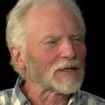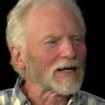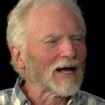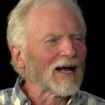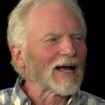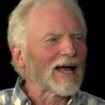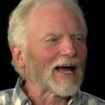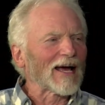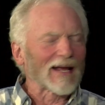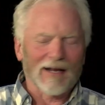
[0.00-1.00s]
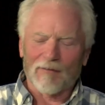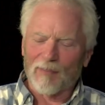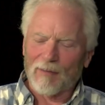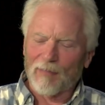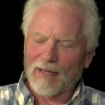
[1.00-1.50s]
Ah. And,
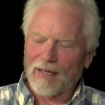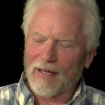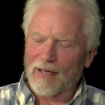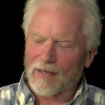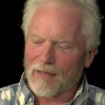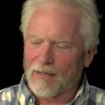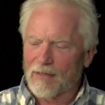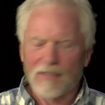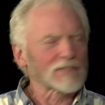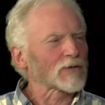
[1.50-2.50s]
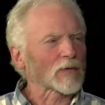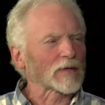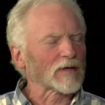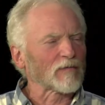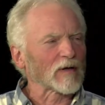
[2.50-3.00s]
but by the end, he's
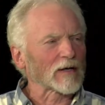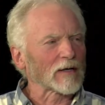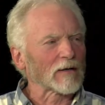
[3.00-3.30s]
totally defeated.